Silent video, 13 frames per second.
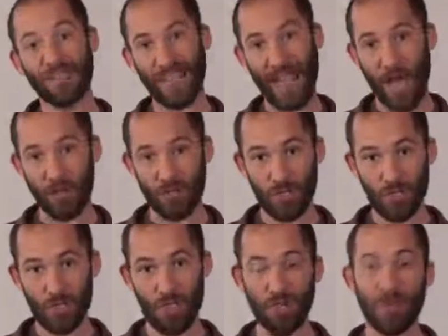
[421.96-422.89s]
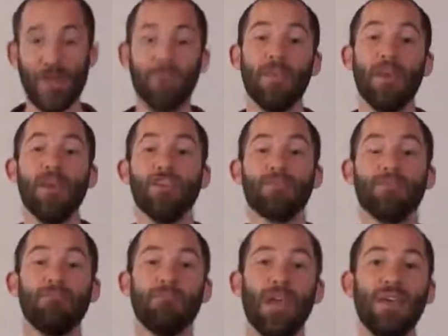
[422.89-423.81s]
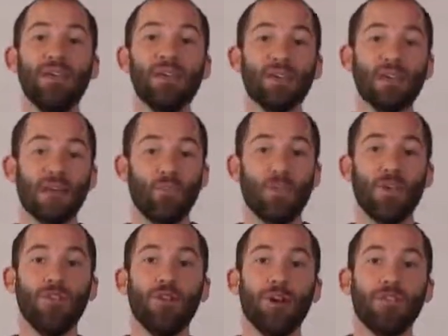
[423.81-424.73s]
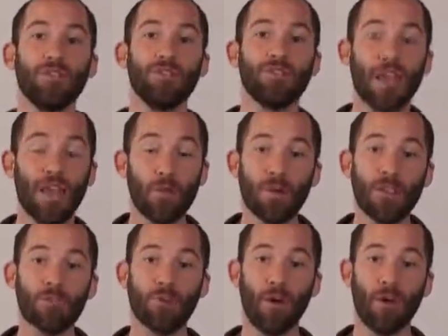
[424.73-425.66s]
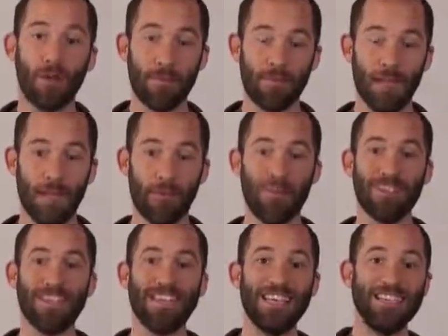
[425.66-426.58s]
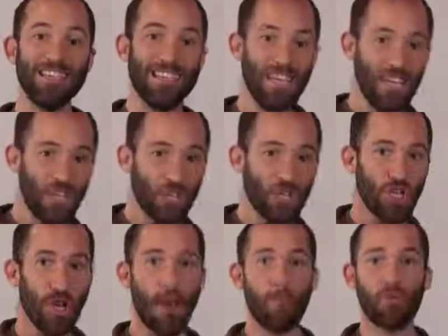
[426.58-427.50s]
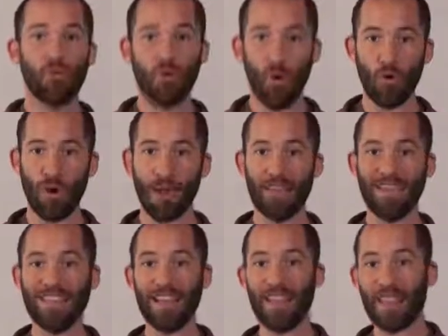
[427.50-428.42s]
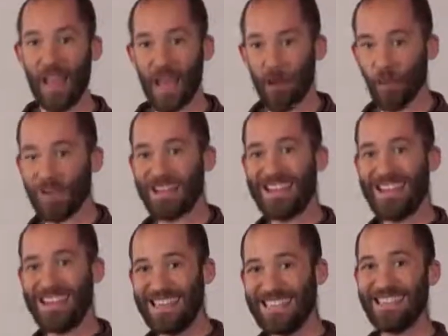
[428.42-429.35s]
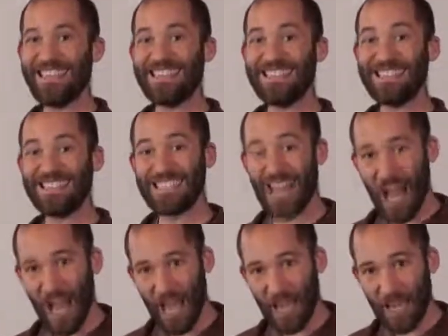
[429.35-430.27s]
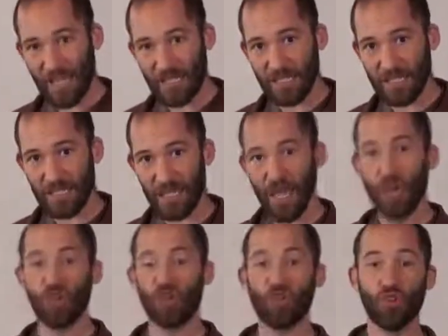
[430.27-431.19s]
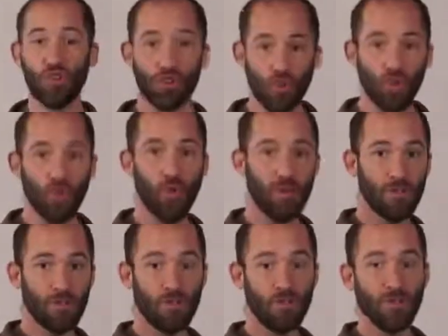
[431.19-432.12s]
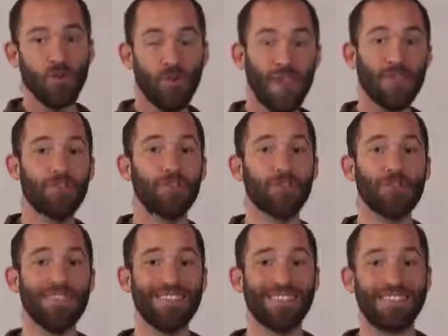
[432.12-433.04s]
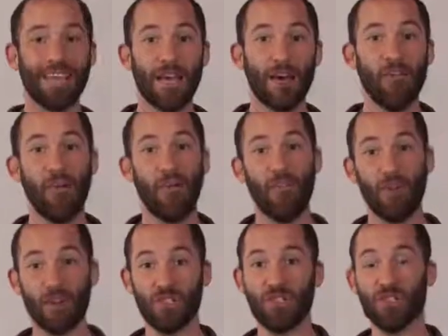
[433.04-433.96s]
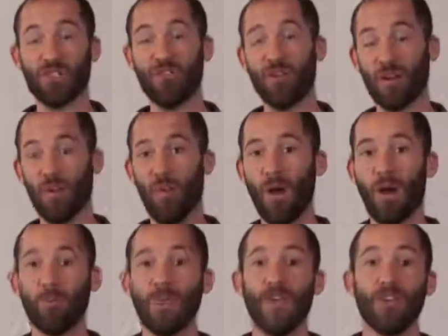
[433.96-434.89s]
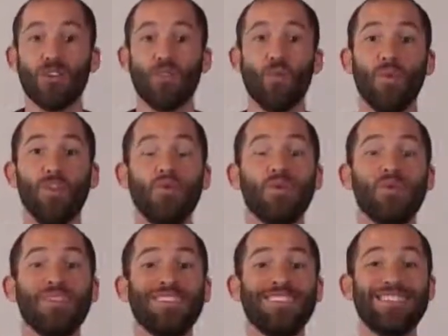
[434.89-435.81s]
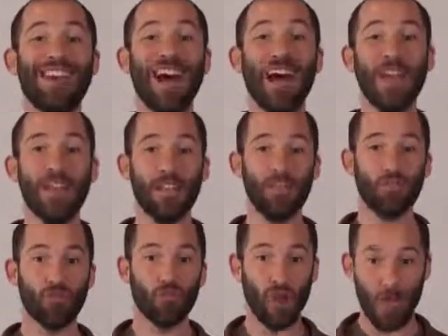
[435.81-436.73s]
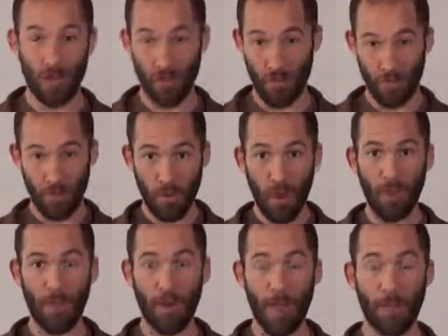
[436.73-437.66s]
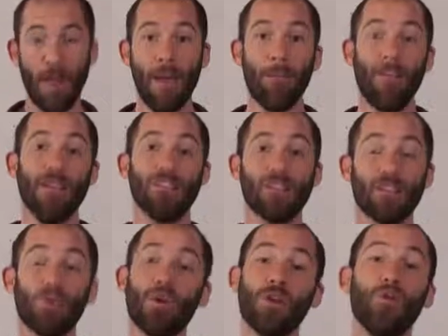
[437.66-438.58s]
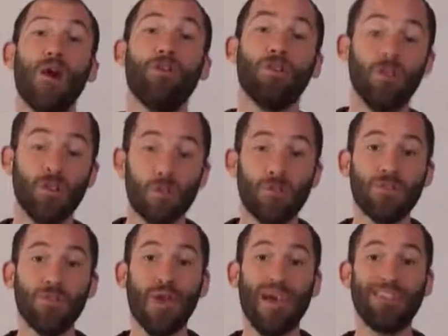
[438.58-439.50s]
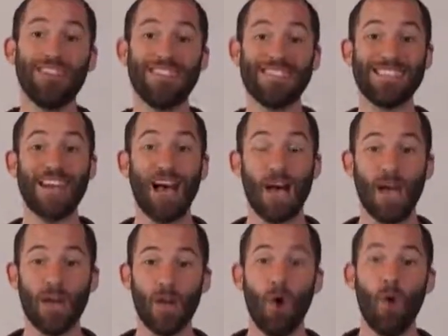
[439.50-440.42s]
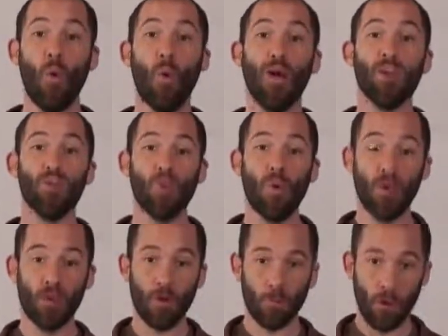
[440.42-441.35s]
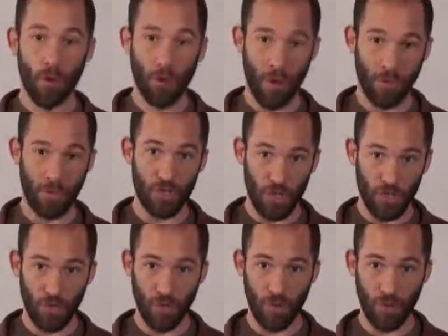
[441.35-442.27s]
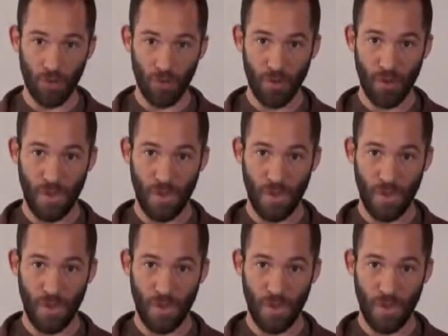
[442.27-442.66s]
allows you to do that. So the main thing that I want you to understand with these programming languages is each programming language is designed to do a certain set of functions very well. So when you are deciding to write your program, basically what you have to do is you have to decide what you want your program to do.